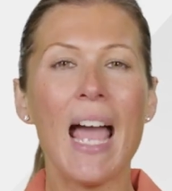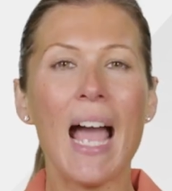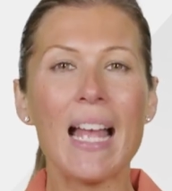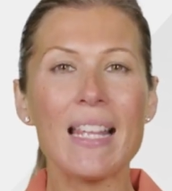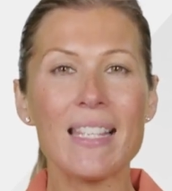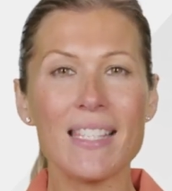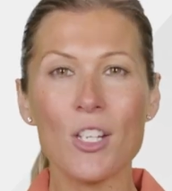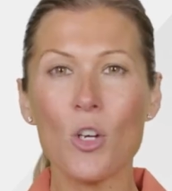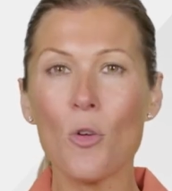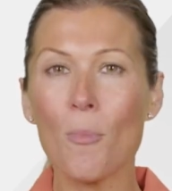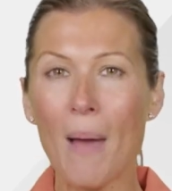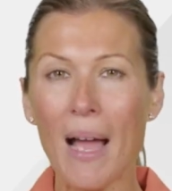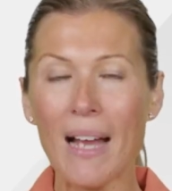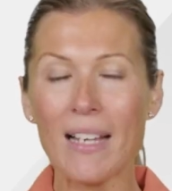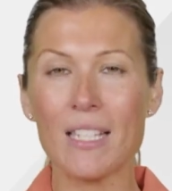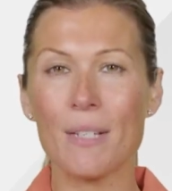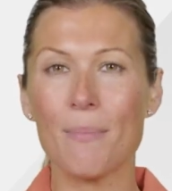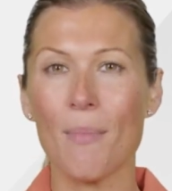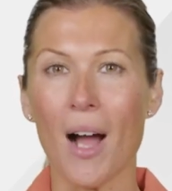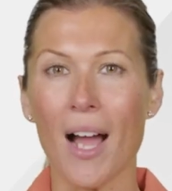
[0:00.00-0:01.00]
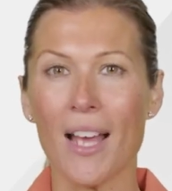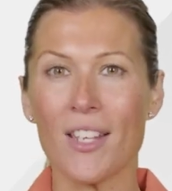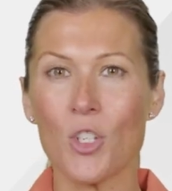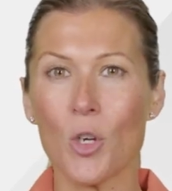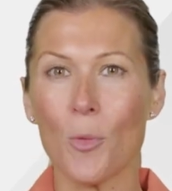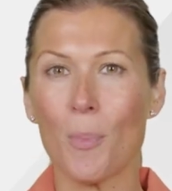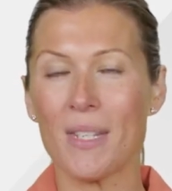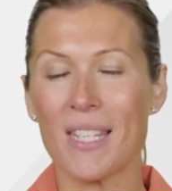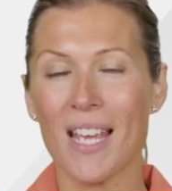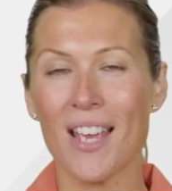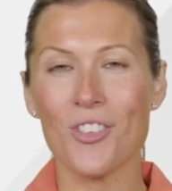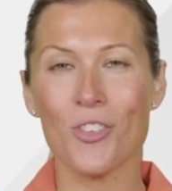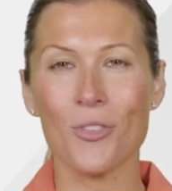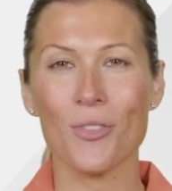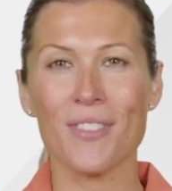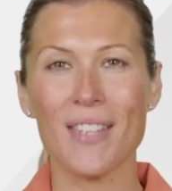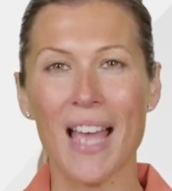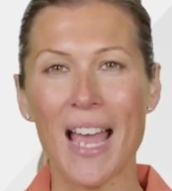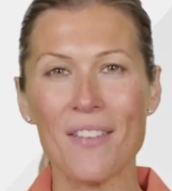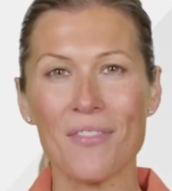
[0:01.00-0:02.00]
and still maximise your potential
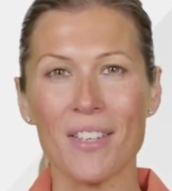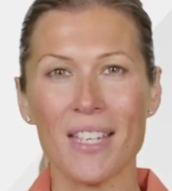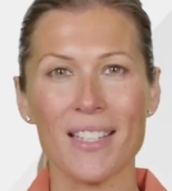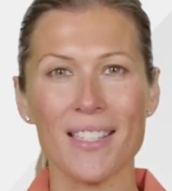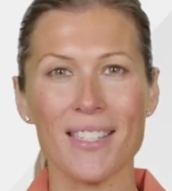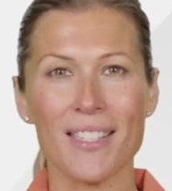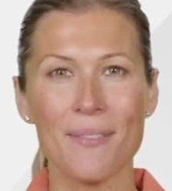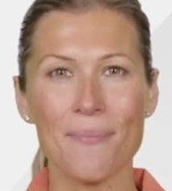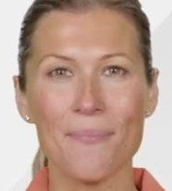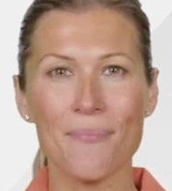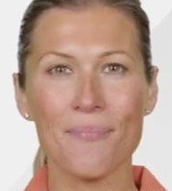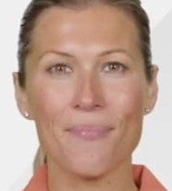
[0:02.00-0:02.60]
savings.